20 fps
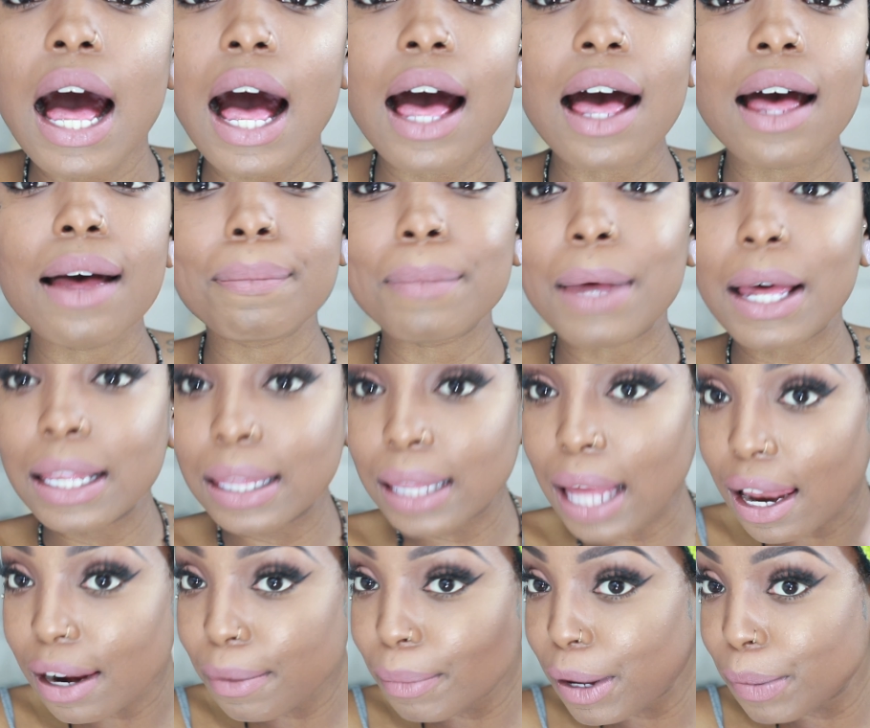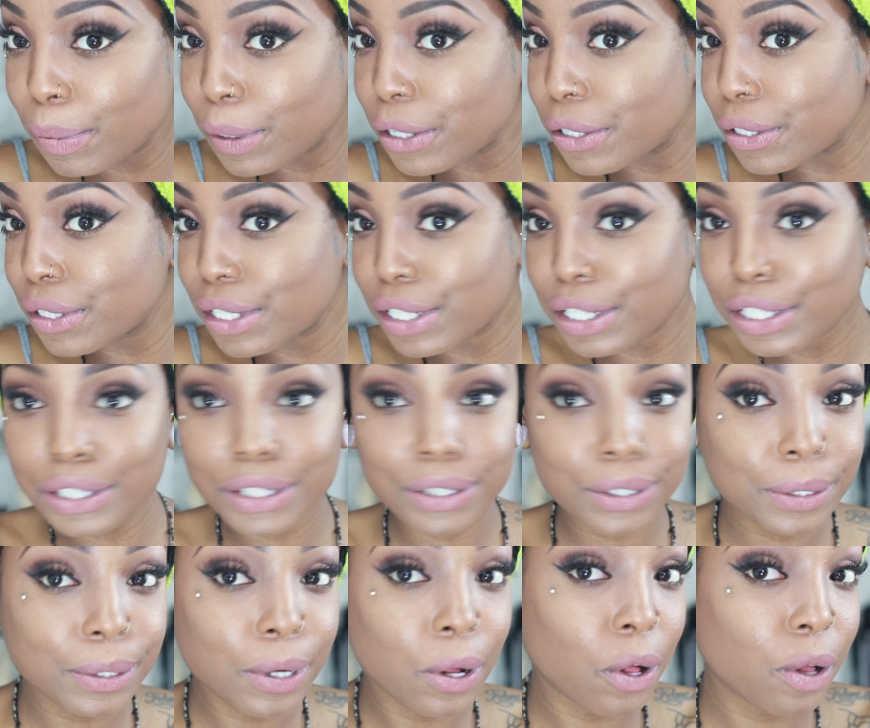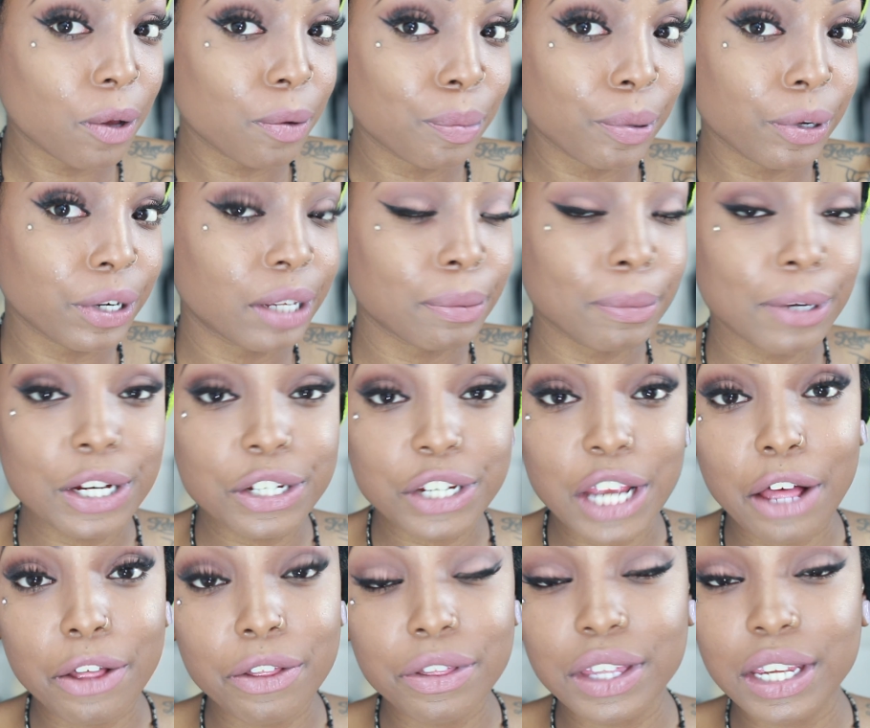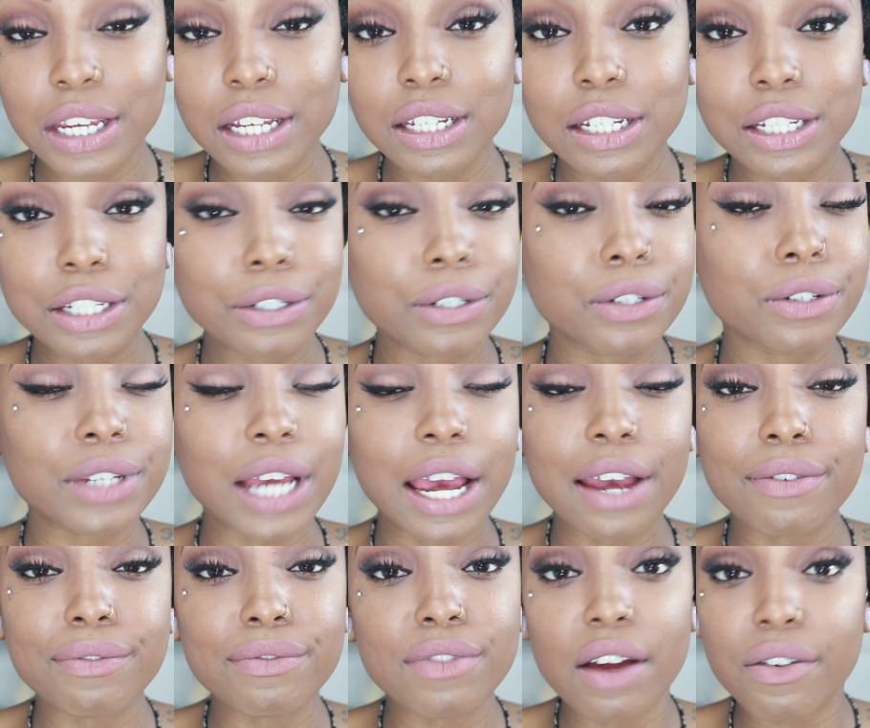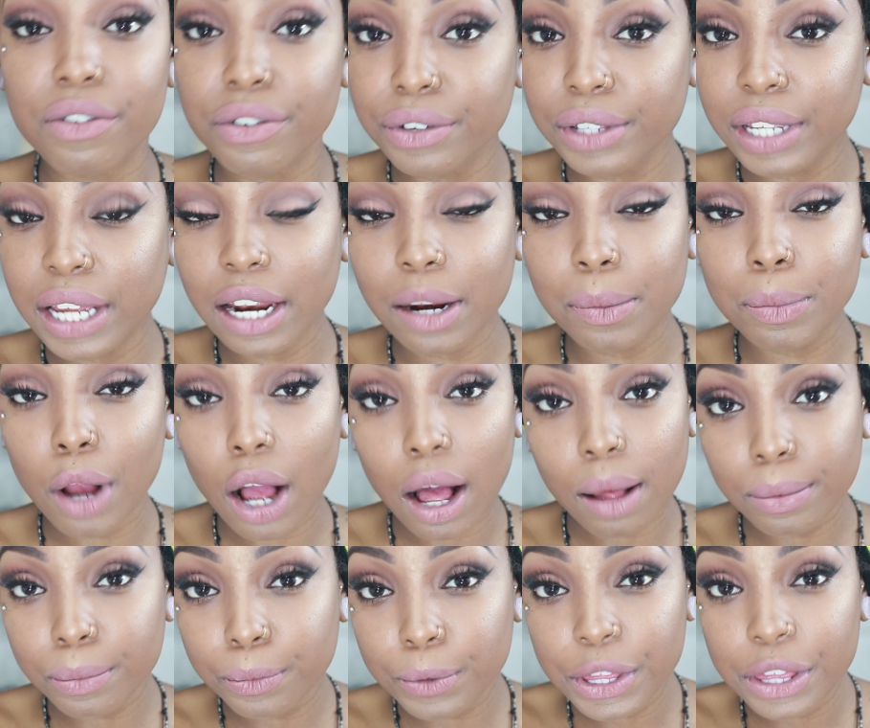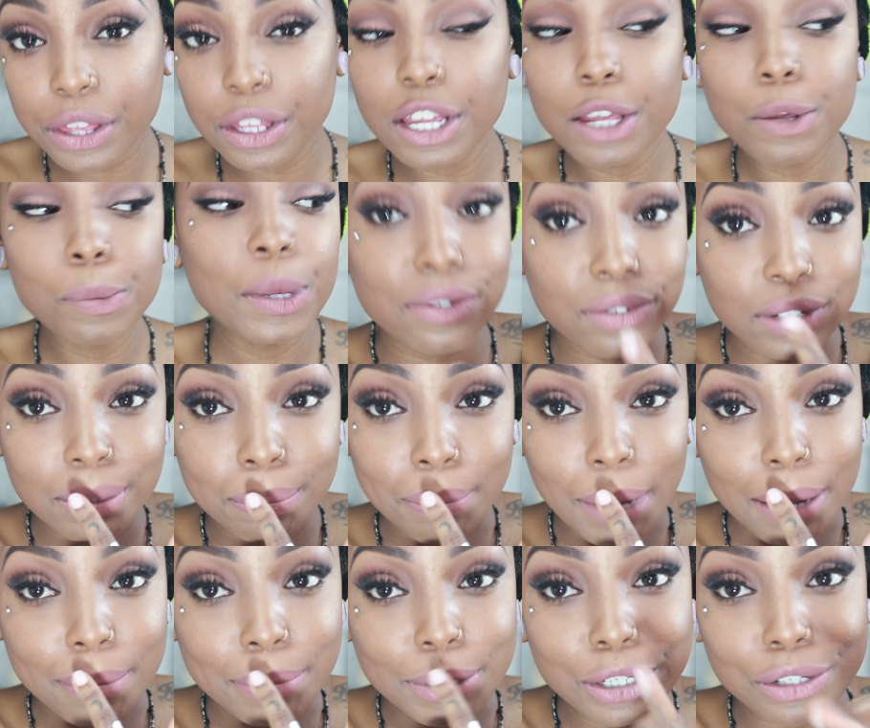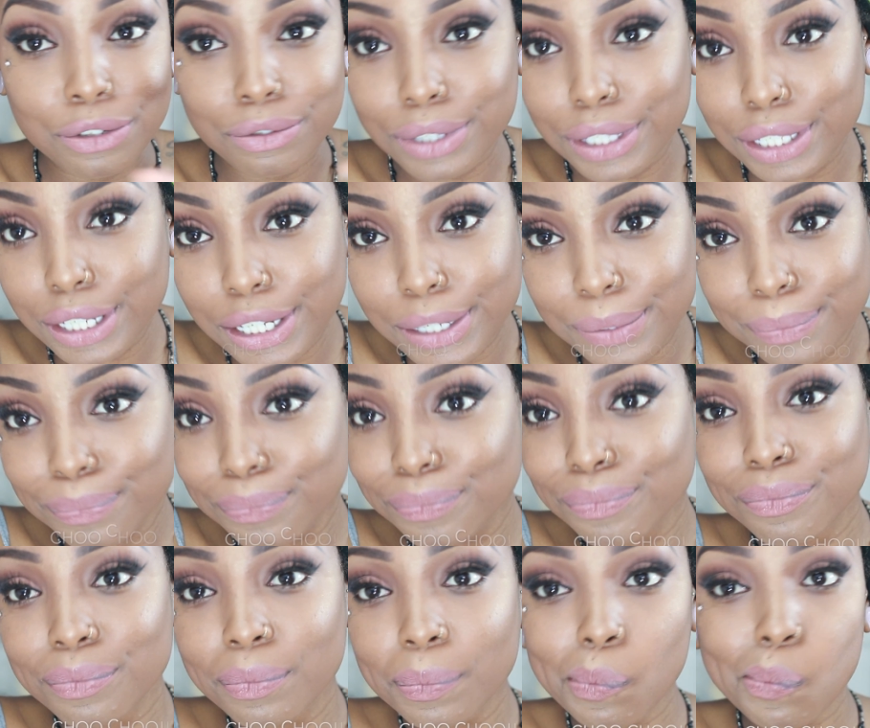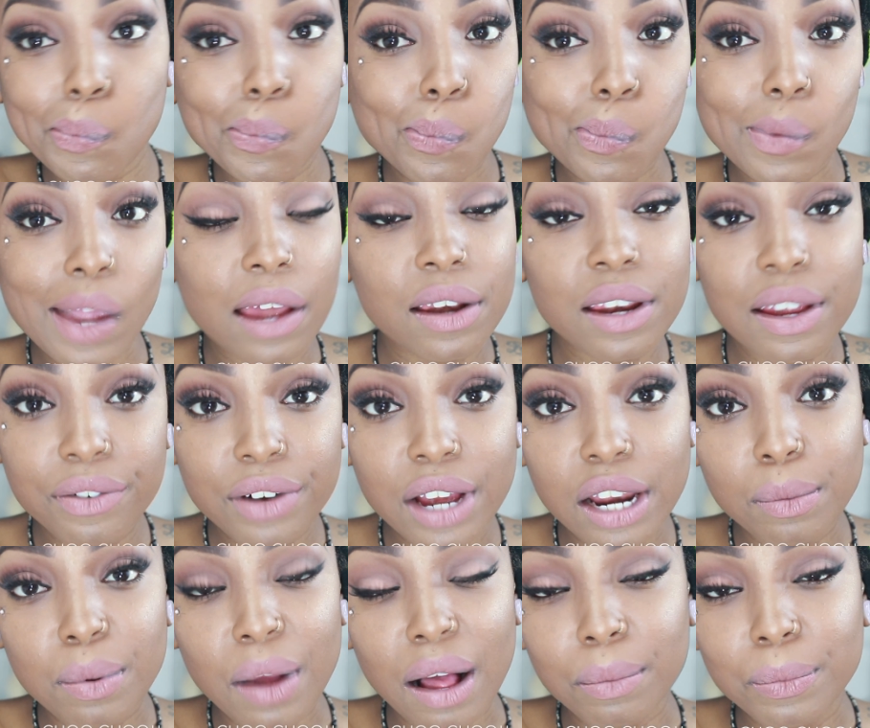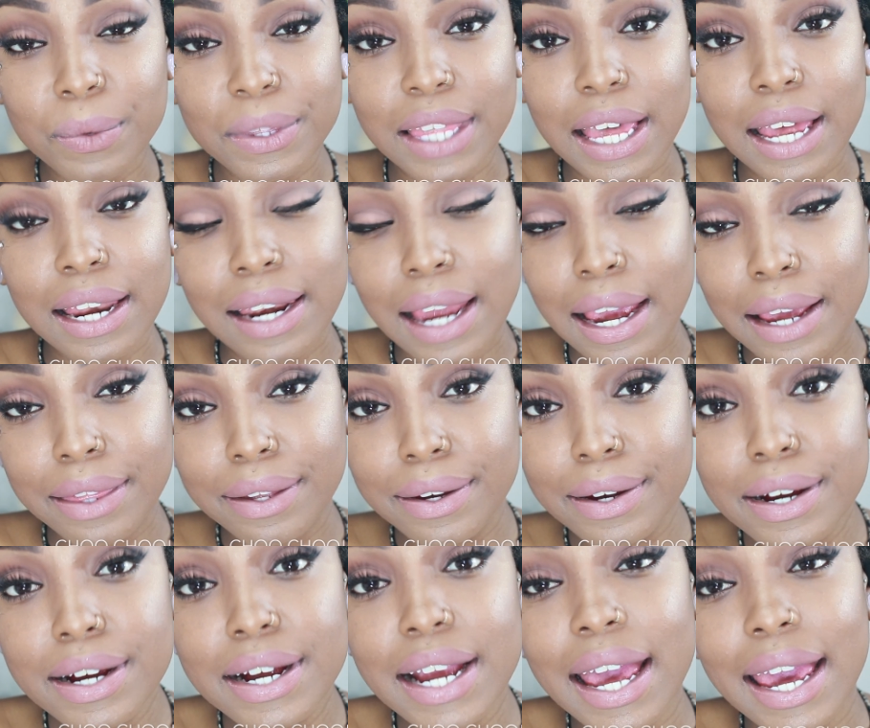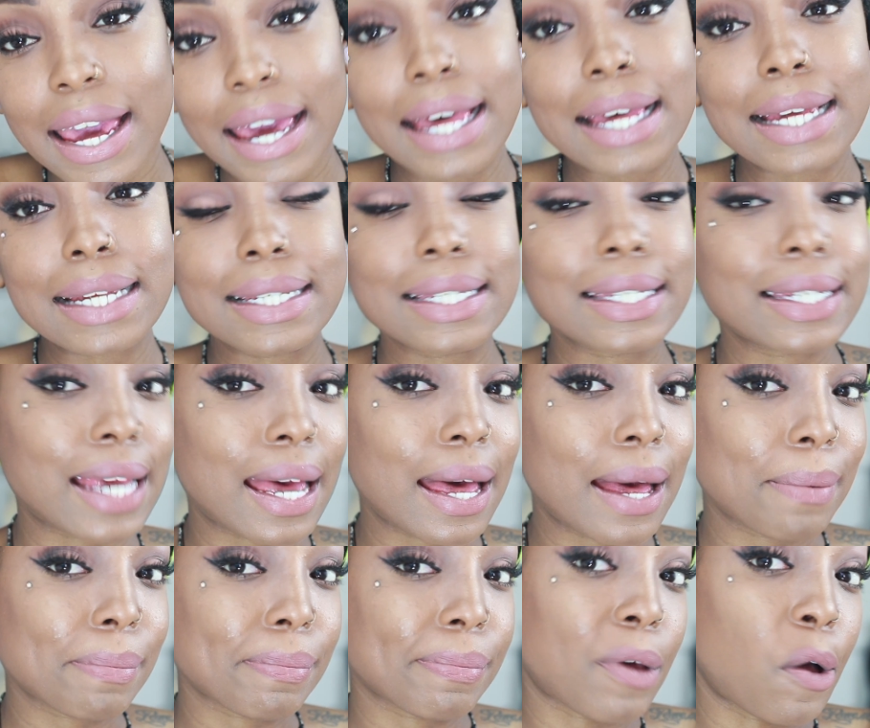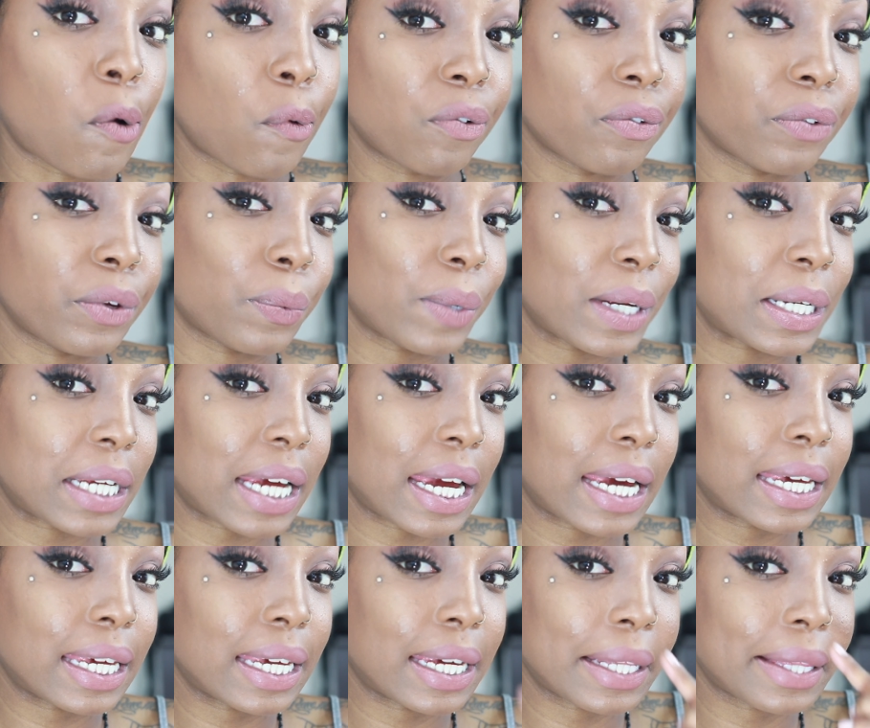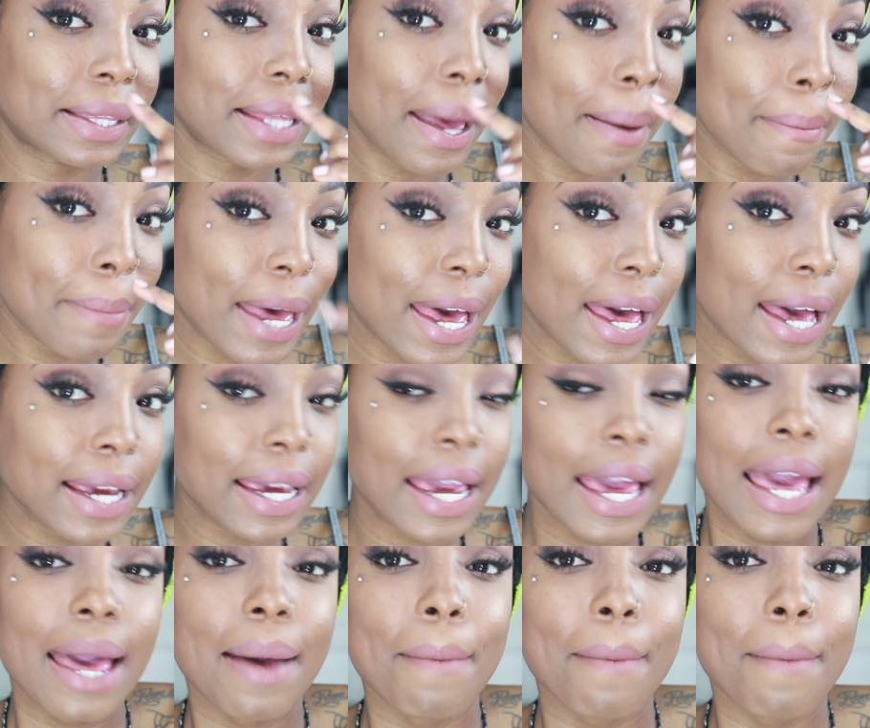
A lot of my piercings are all pretty much healthy and healed. I've never really had a problem with them. Even my Medusa, I never had a problem with that neither, and hopefully one day I can get that back.